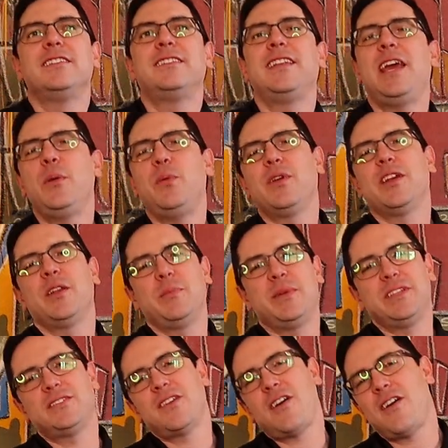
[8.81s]
Today we're going to
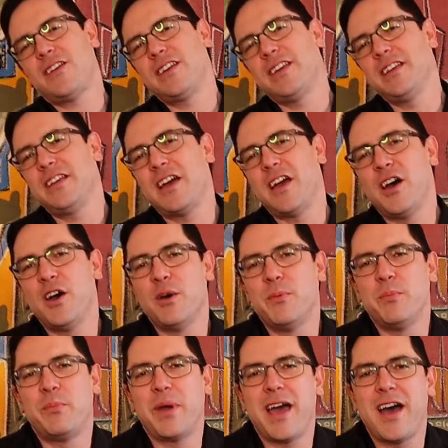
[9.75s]
be talking
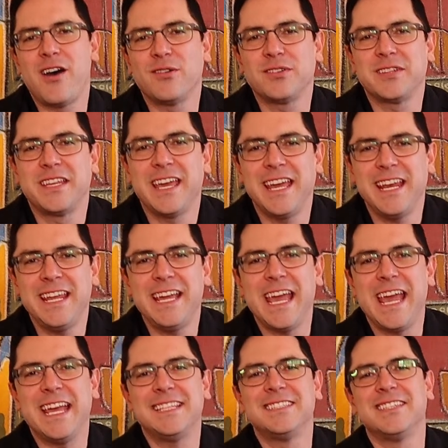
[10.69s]
about getting
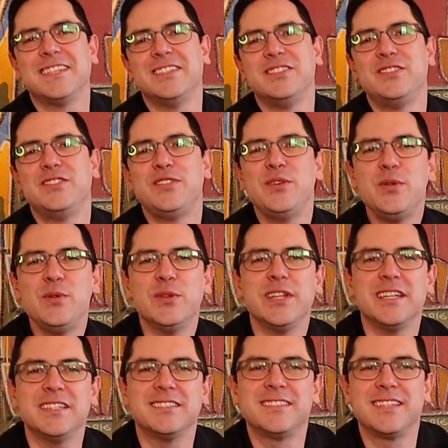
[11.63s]
a to-do
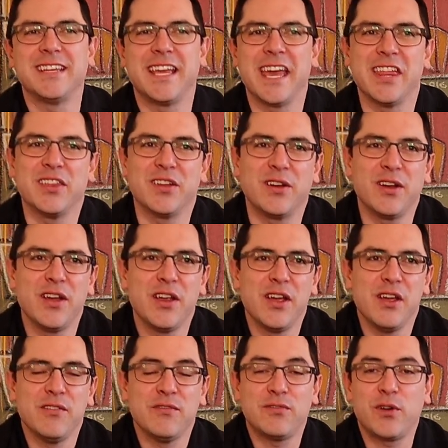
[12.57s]
list together
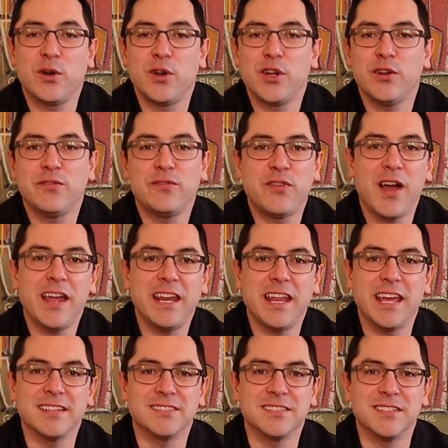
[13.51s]
for your
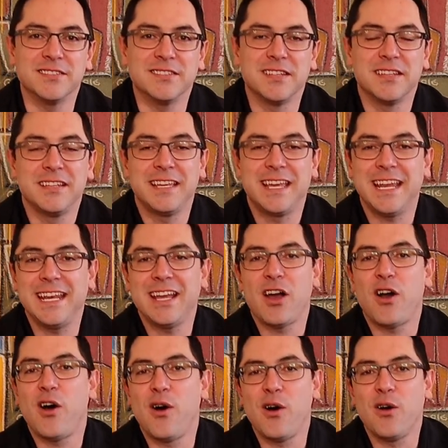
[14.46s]
finances,
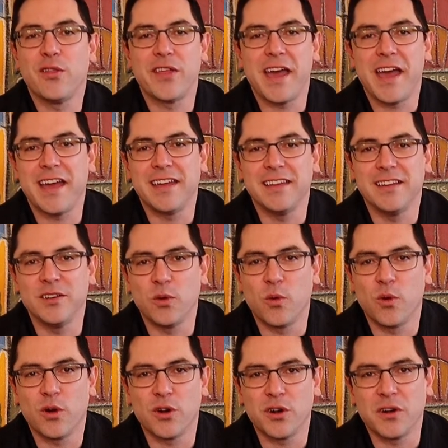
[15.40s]
getting all that in
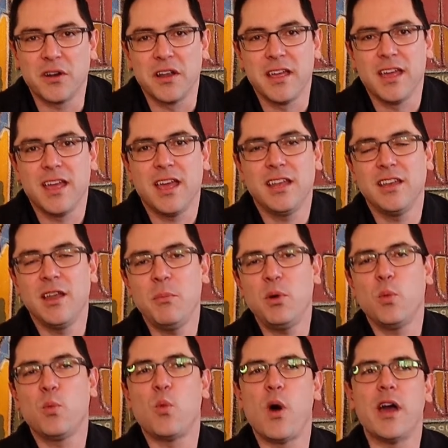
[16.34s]
order. And
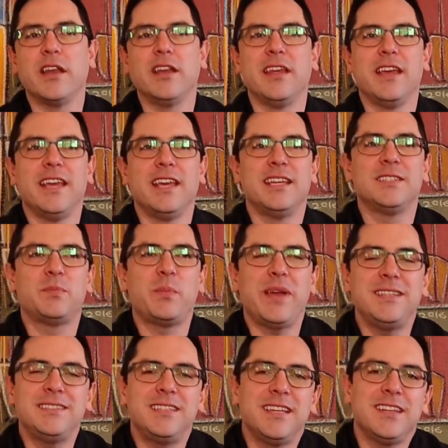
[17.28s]
number one is
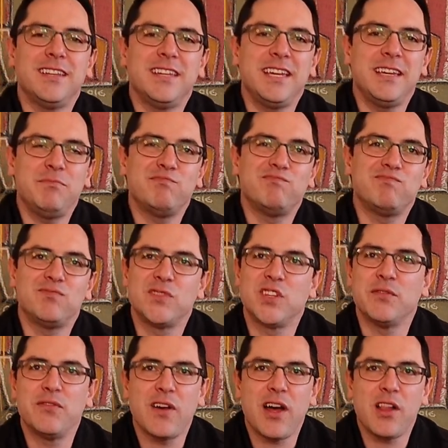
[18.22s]
basically
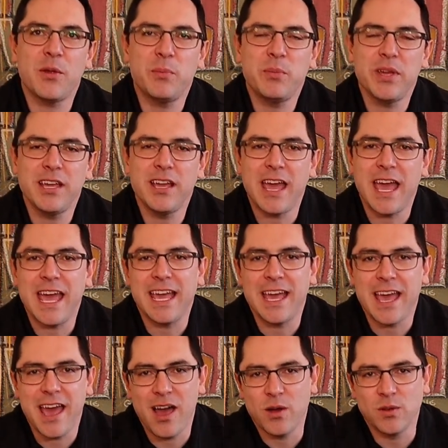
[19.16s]
developing
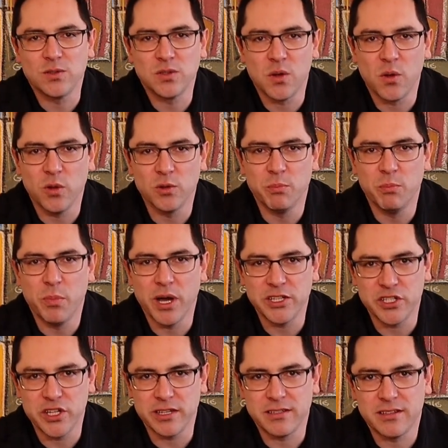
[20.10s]
a household
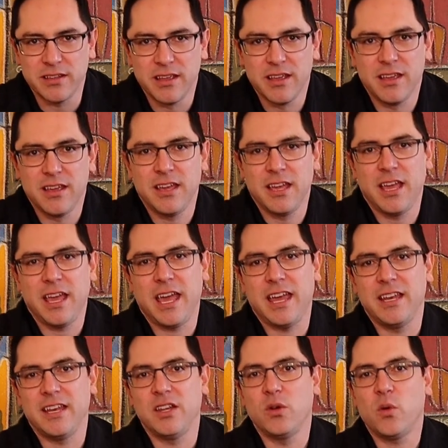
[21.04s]
budget.
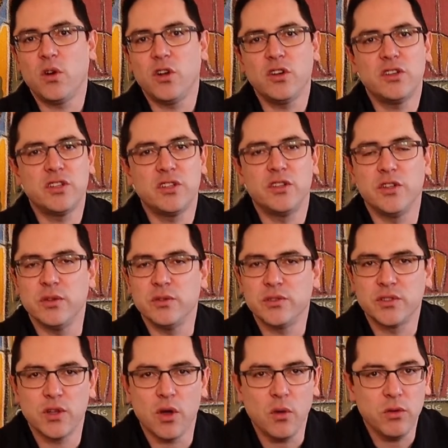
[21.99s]
And in order to do
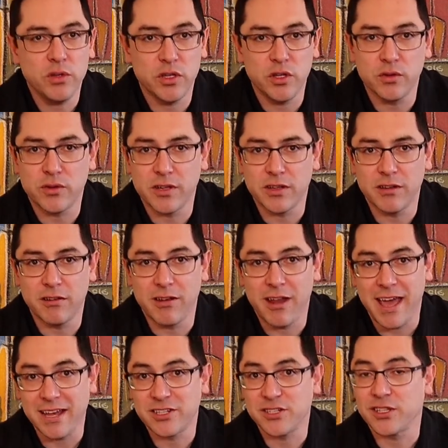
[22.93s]
so, you can
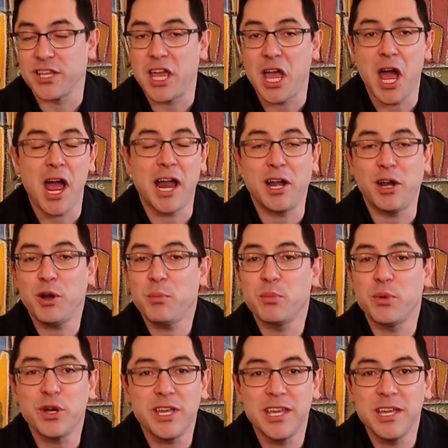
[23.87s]
actually hire a
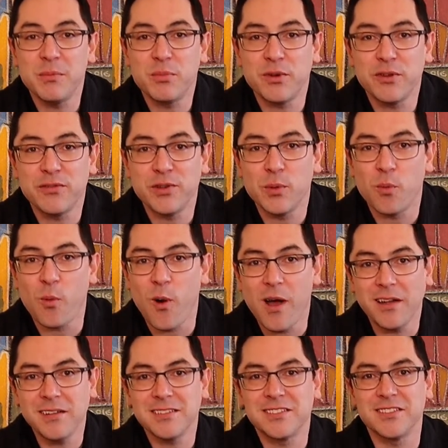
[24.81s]
bookkeeper if you
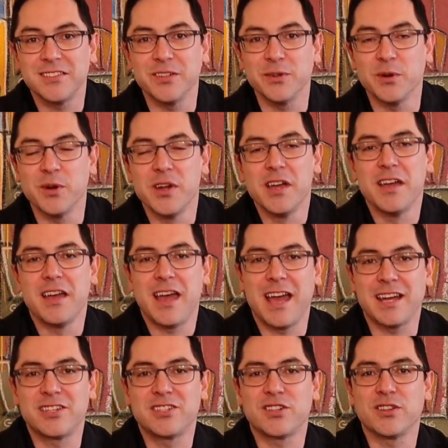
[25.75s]
want to
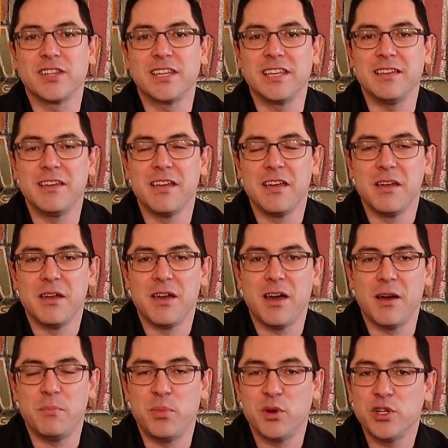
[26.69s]
actually
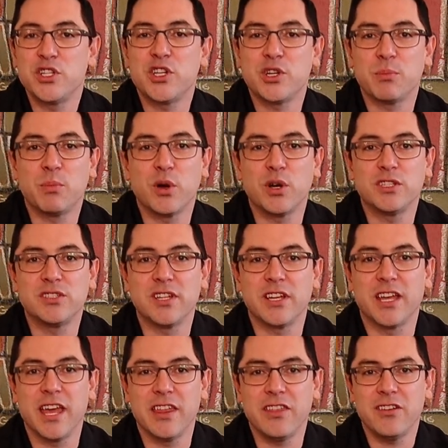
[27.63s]
put your books
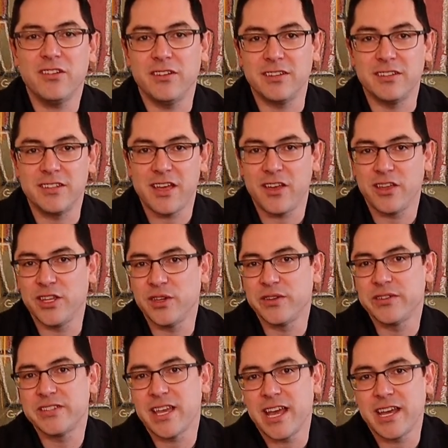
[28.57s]
together and tell you
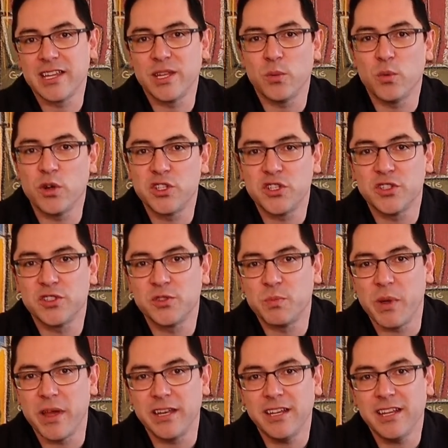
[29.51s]
exactly what you're
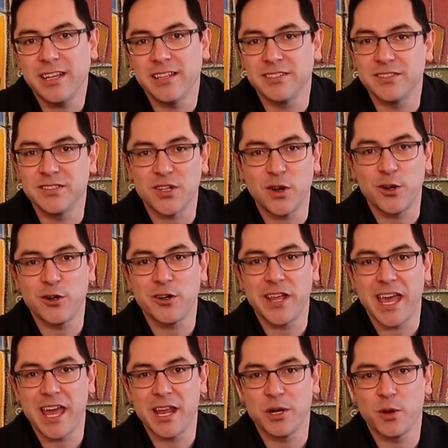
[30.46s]
spending in certain
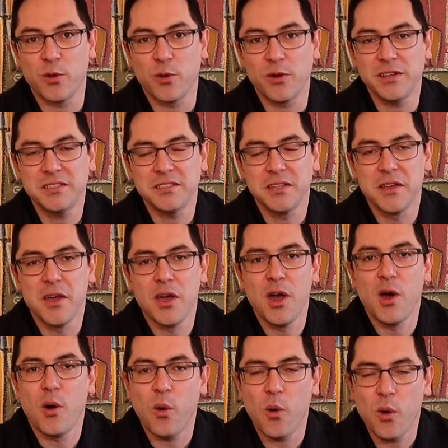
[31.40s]
categories.
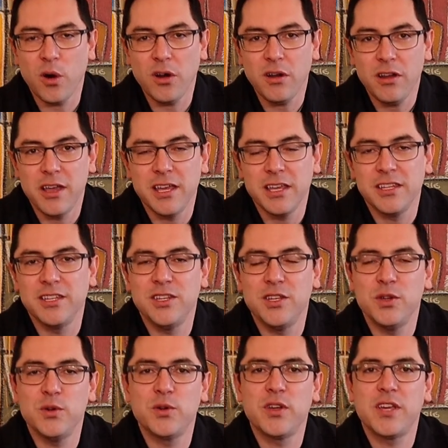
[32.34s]
Or
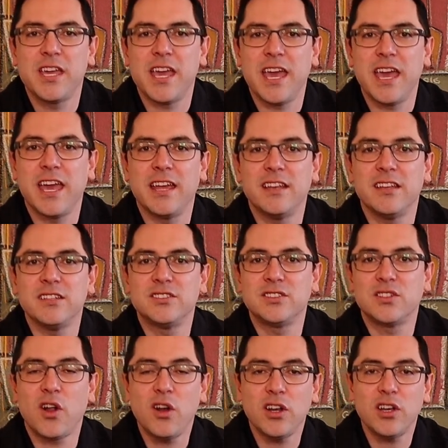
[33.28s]
you can
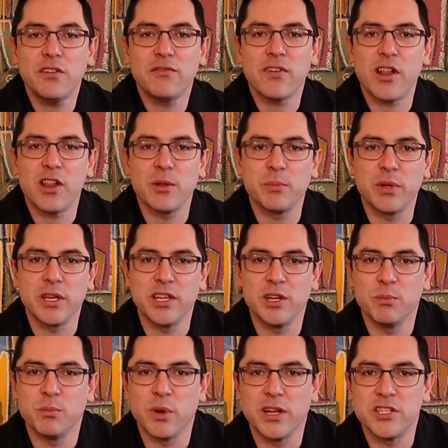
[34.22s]
start developing
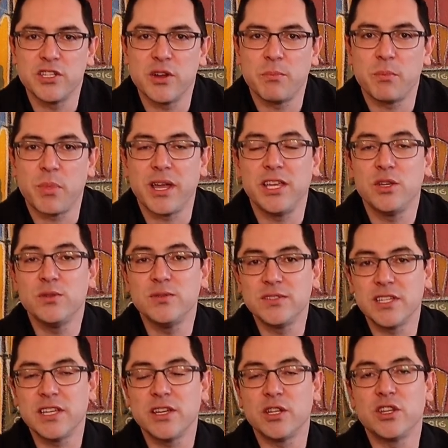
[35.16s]
your budget by
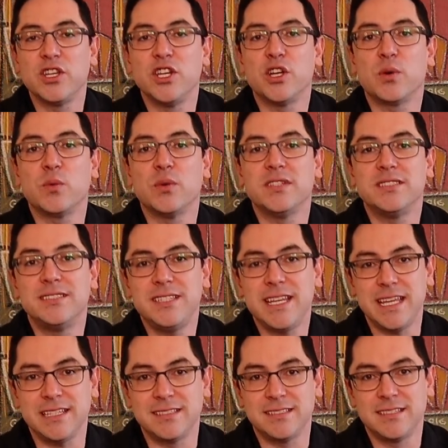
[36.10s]
using your
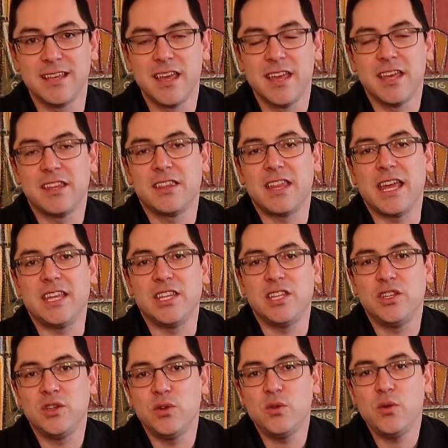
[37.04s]
receipts
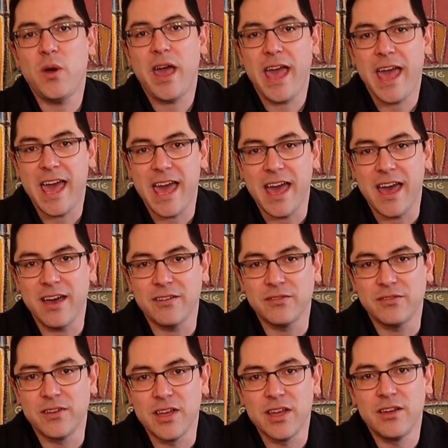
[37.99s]
that you
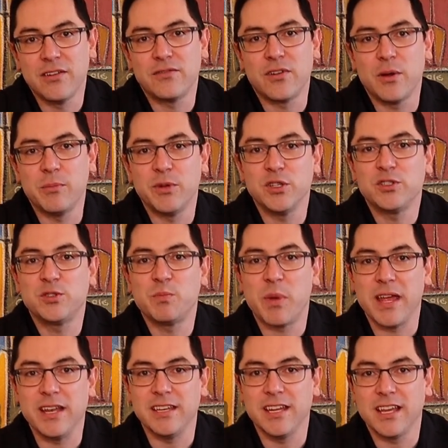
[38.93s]
have from your
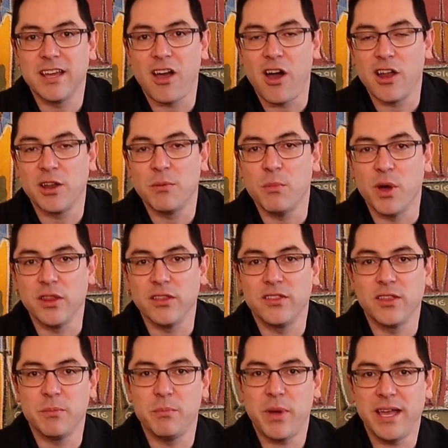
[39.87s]
spending on a
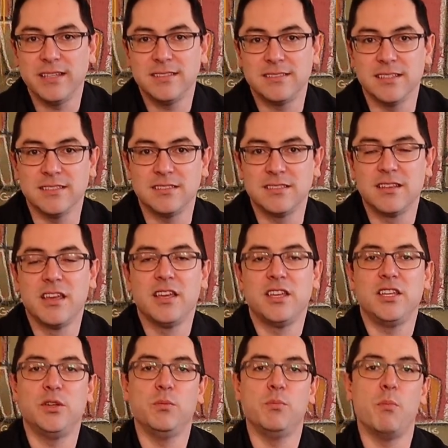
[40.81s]
monthly basis.
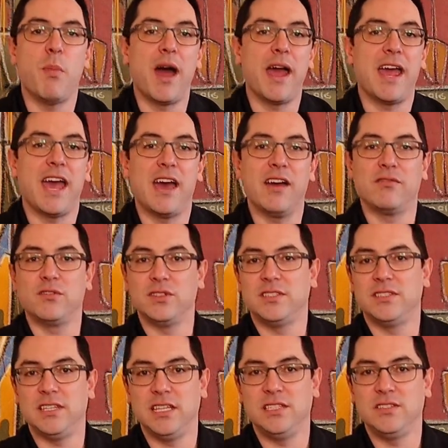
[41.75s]
You might have
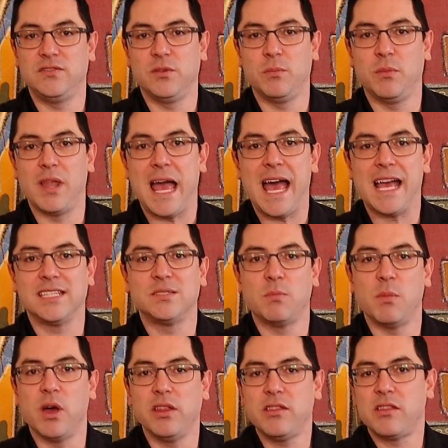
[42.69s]
receipts from last
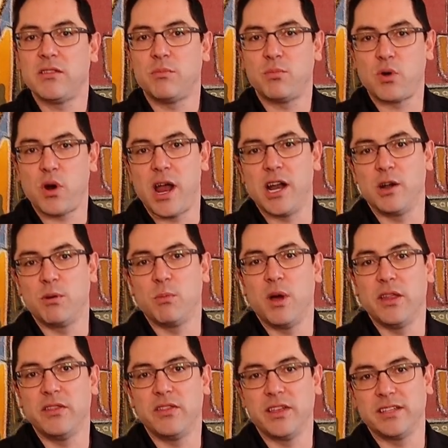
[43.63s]
month, prior
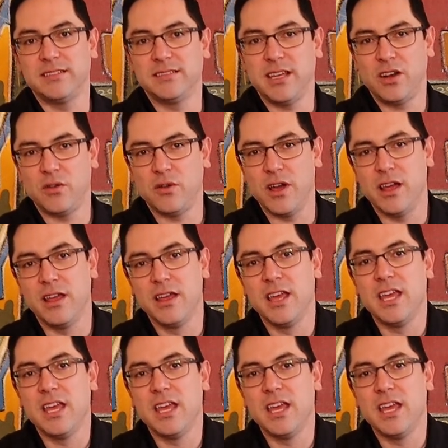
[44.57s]
month, etc.